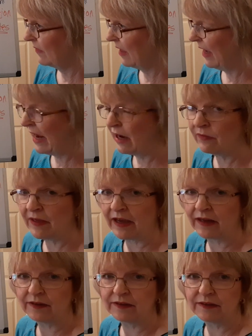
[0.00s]
how
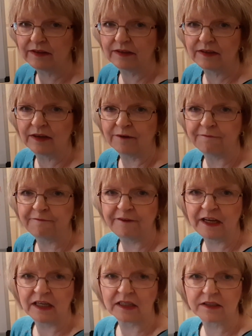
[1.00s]
that
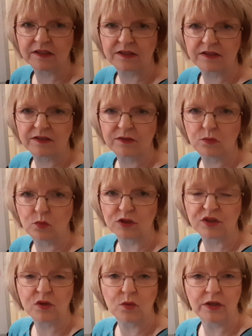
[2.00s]
affects
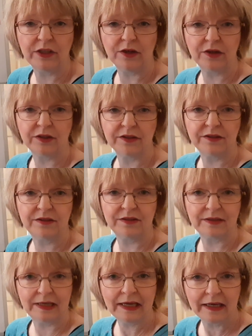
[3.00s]
what's going on
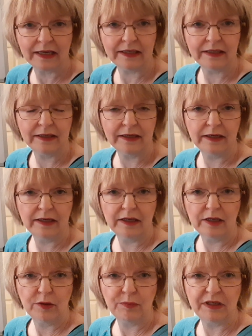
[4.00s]
today,
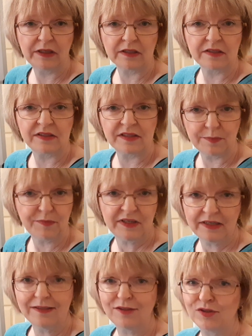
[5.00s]
because
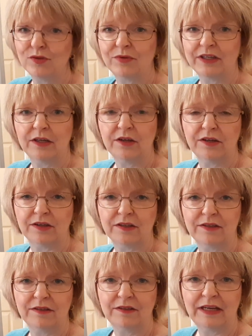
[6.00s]
something is going
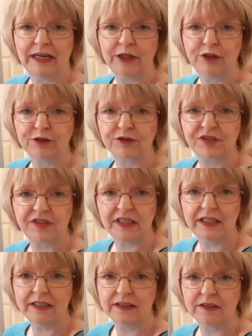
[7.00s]
on, and you're
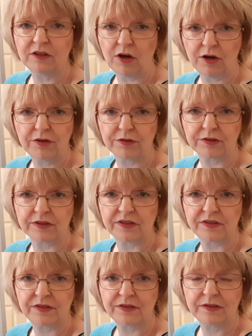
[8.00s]
seeing
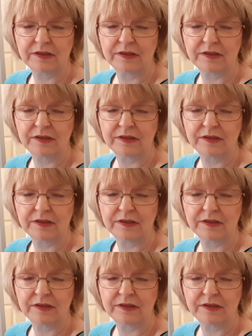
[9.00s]
Congress